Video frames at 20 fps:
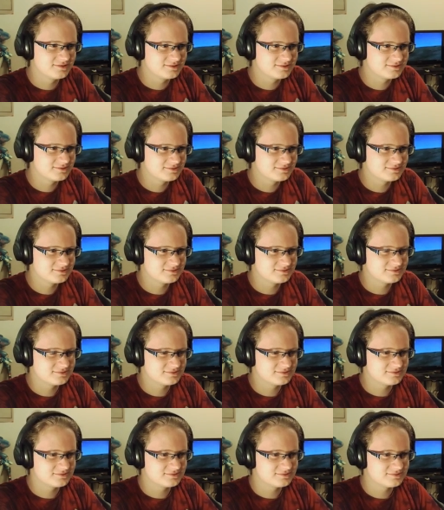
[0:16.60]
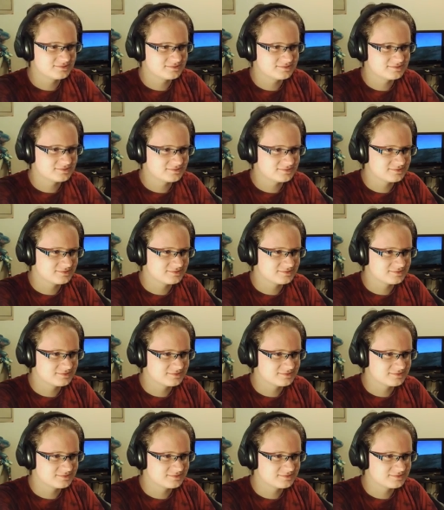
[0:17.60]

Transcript: [no speech]